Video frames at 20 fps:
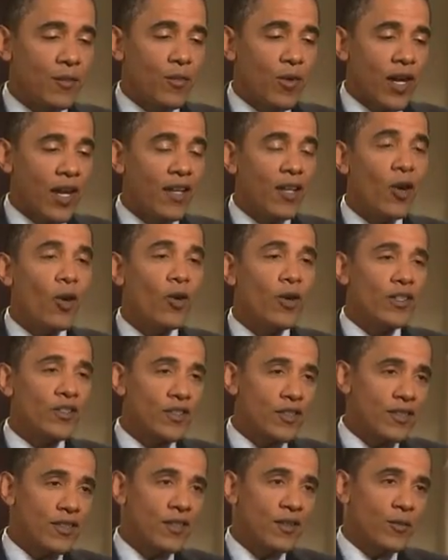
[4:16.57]
What I know
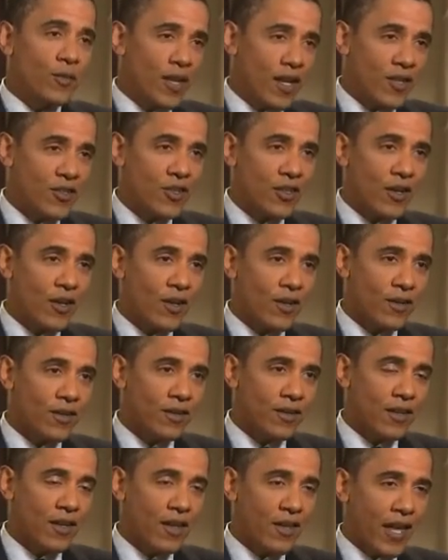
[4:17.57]
is that what I
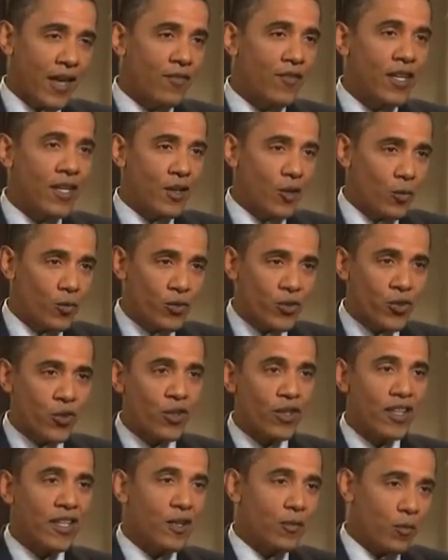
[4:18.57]
saw on that video was
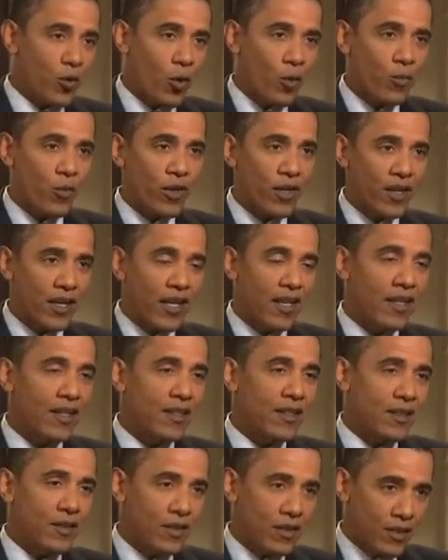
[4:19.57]
certainly inappropriate and
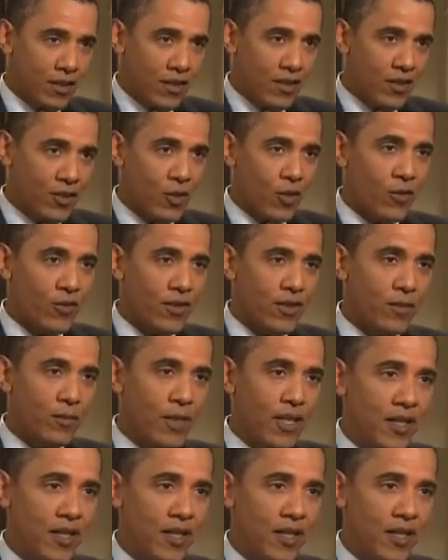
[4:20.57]
deserves to be